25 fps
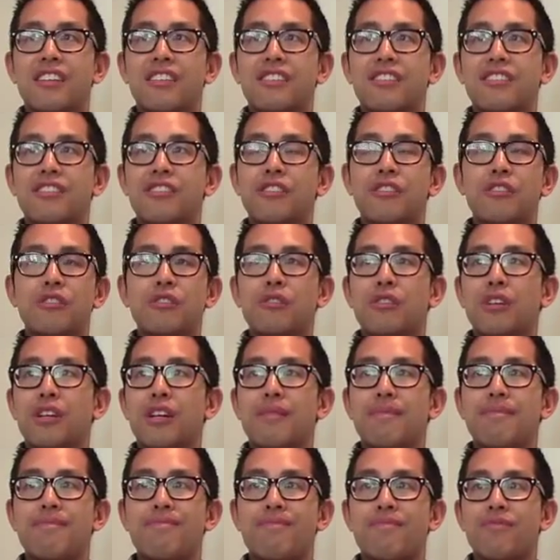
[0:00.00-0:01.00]
to
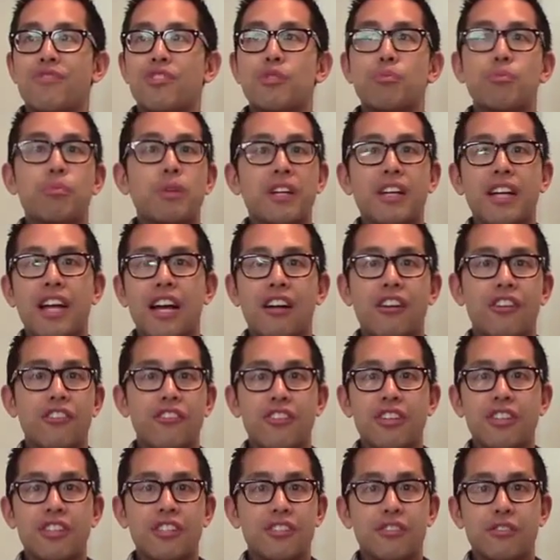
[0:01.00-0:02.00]
spring
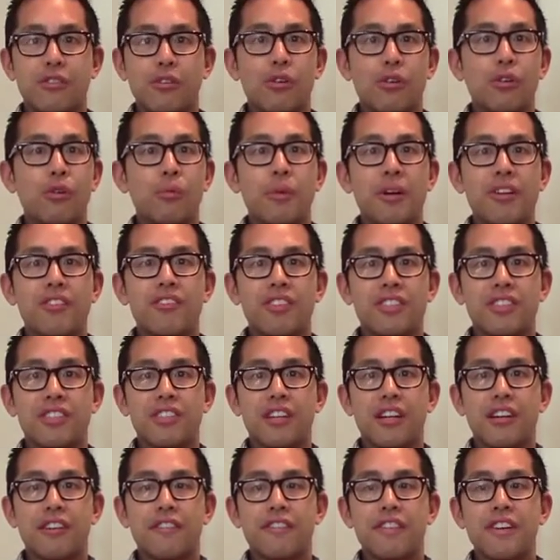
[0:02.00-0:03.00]
allergies to a whole bunch of
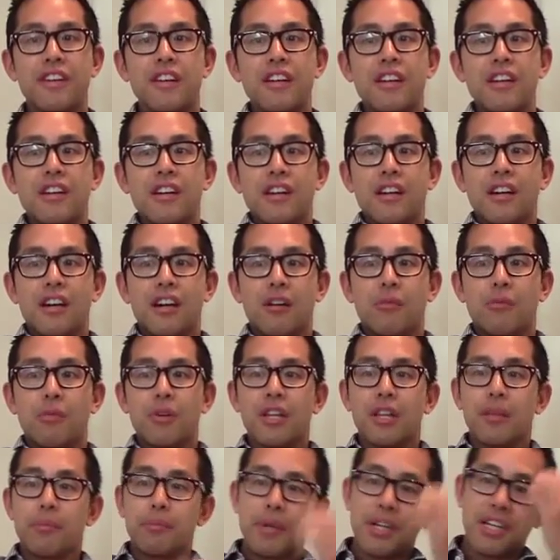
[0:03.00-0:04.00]
stuff. One of
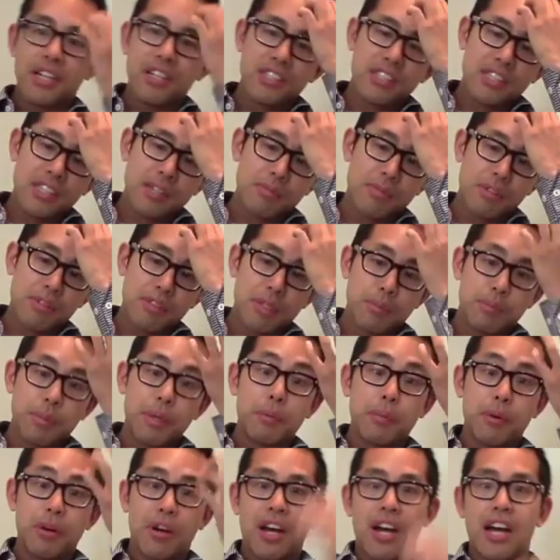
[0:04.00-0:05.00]
the biggest symptoms that
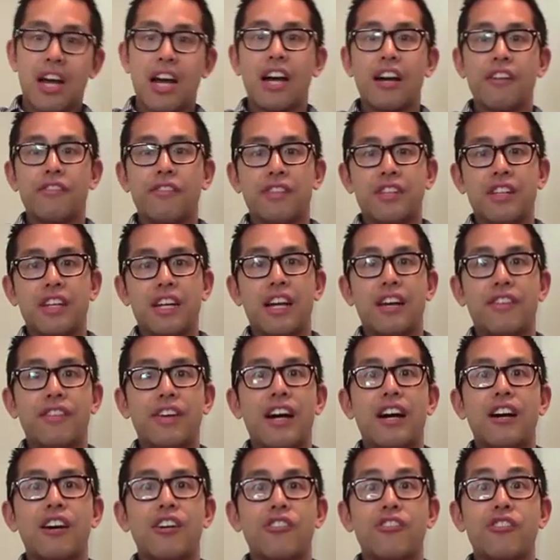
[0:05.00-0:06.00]
people have when they have
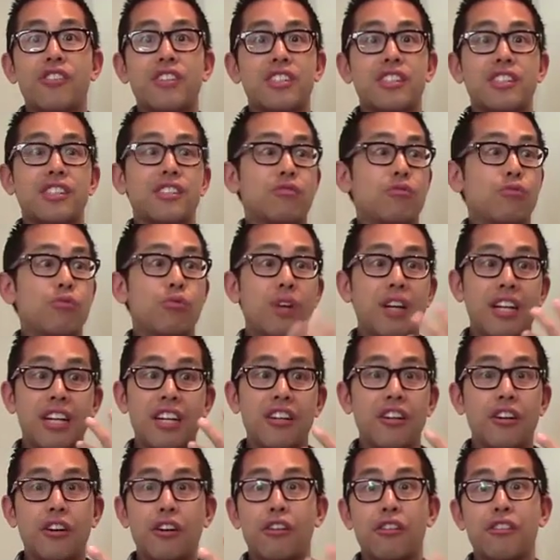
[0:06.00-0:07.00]
allergies is runny
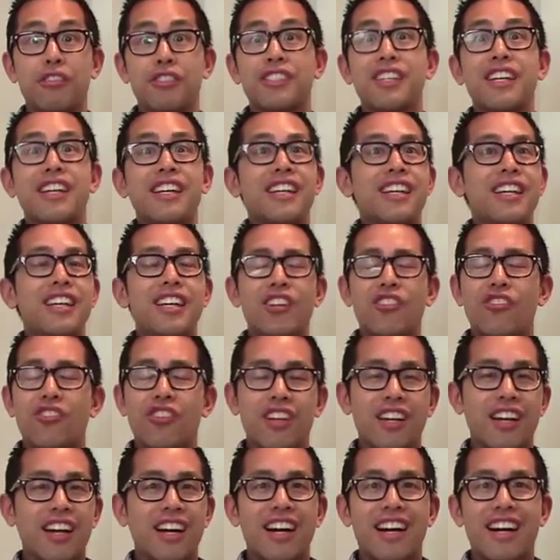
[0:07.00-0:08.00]
nose,
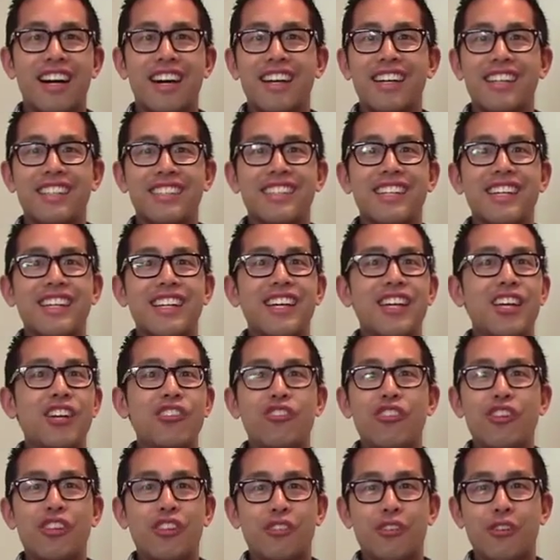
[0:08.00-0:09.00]
itching eyes,
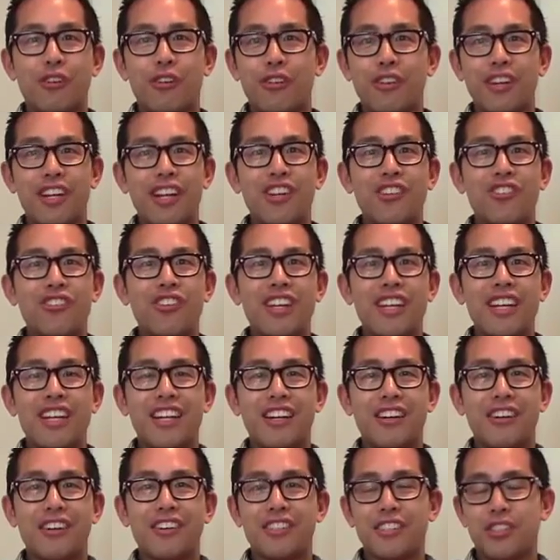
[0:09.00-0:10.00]
itchy throat, itchy
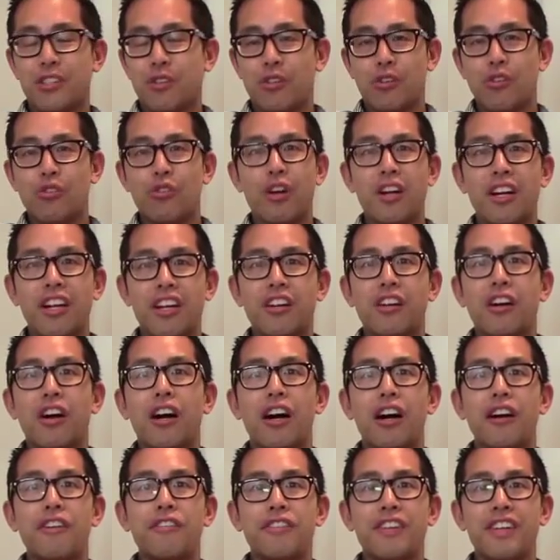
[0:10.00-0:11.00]
ears, or chronic
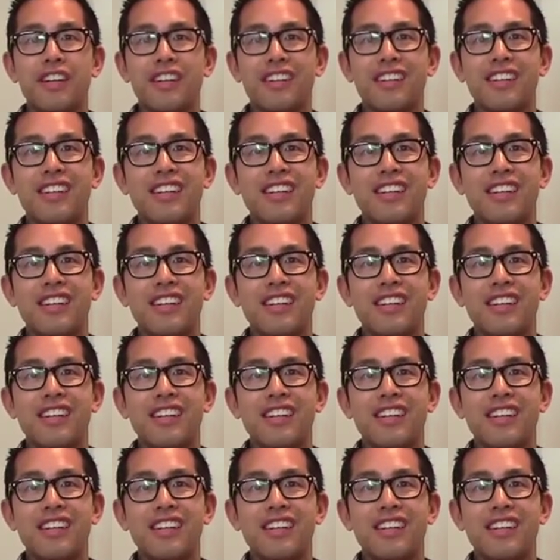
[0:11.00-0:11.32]
coughing.